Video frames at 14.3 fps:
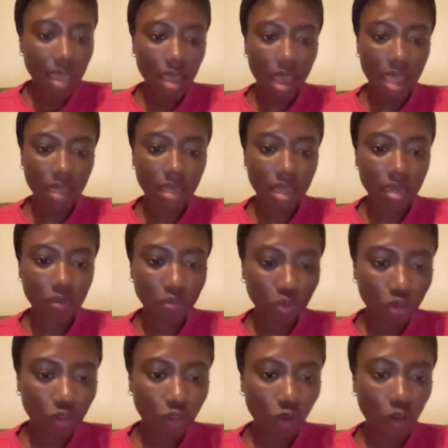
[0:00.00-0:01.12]
and then
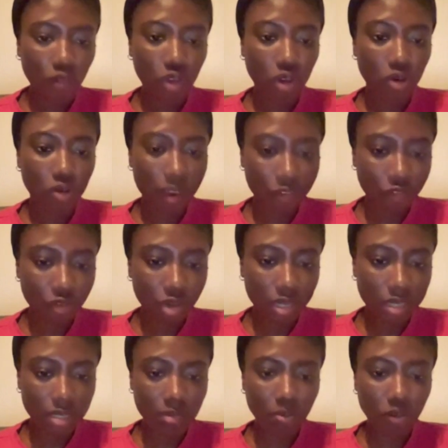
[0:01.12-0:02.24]
proof of your
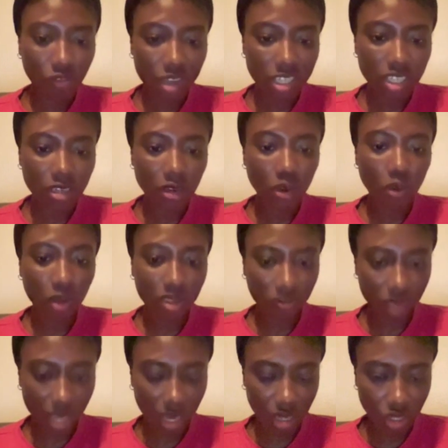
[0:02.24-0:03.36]
referee's professional
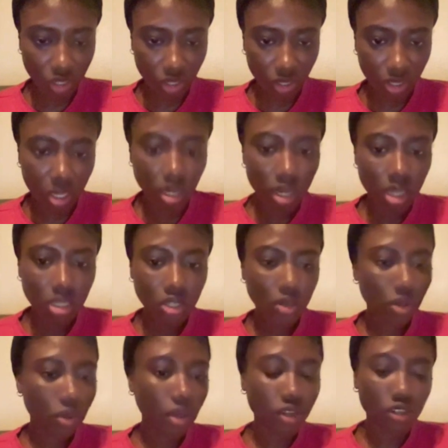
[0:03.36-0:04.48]
qualification. So
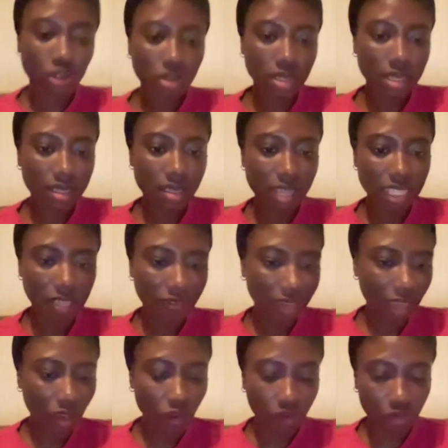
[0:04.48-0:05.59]
you could use a
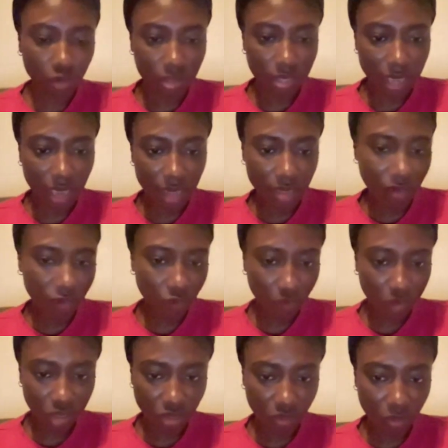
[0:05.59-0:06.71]
certificate of good standing from
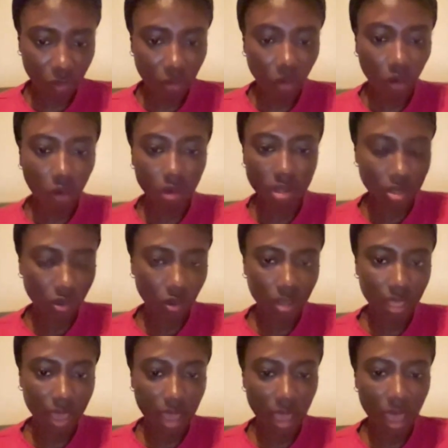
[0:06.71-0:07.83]
the Supreme Court or
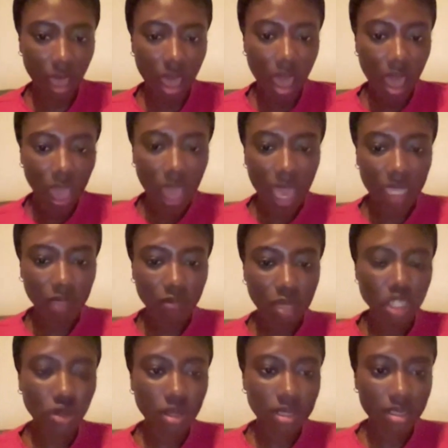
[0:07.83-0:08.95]
their
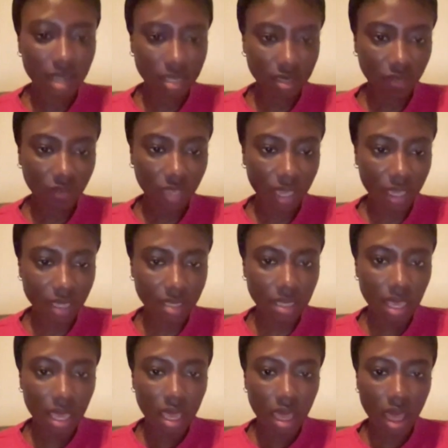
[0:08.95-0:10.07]
admission certificate.
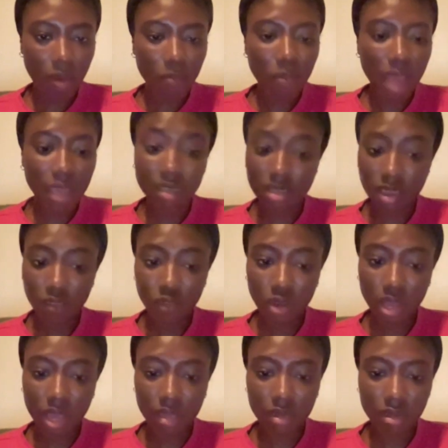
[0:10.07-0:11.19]
And if you
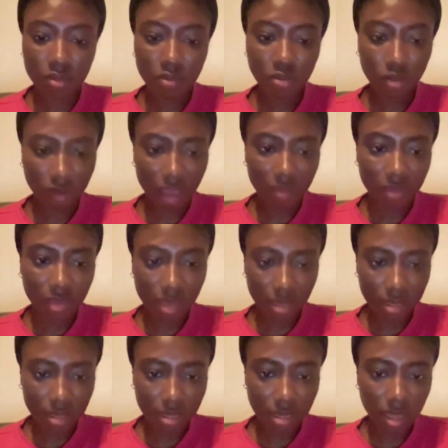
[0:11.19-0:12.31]
can provide
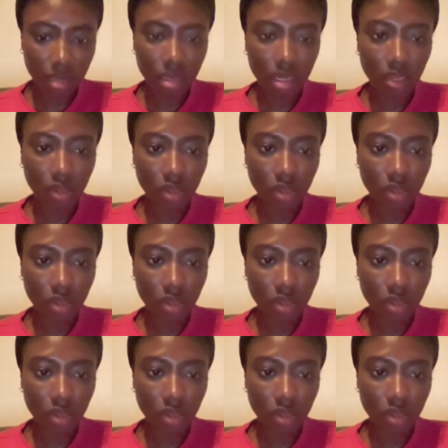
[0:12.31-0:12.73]
this, then